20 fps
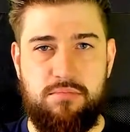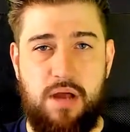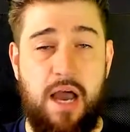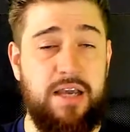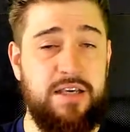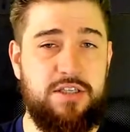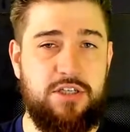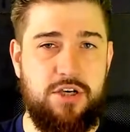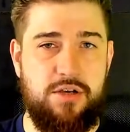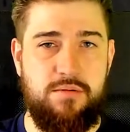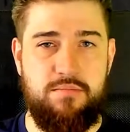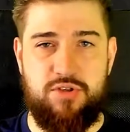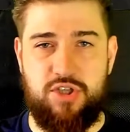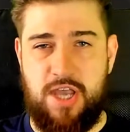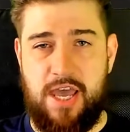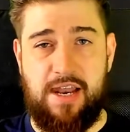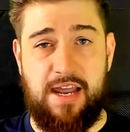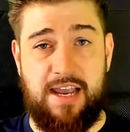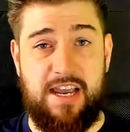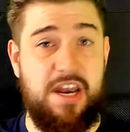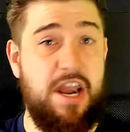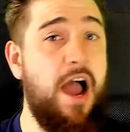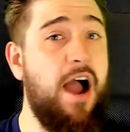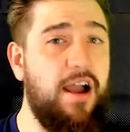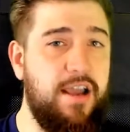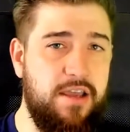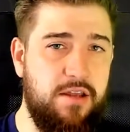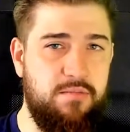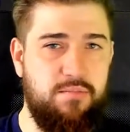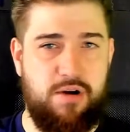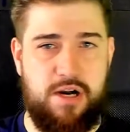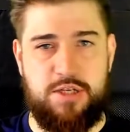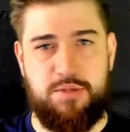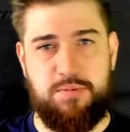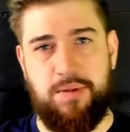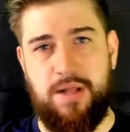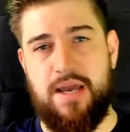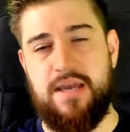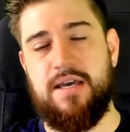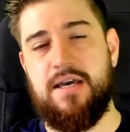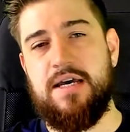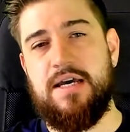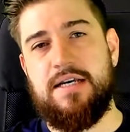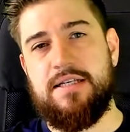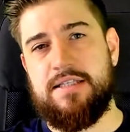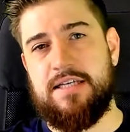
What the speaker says: items, say like an iron breastplate,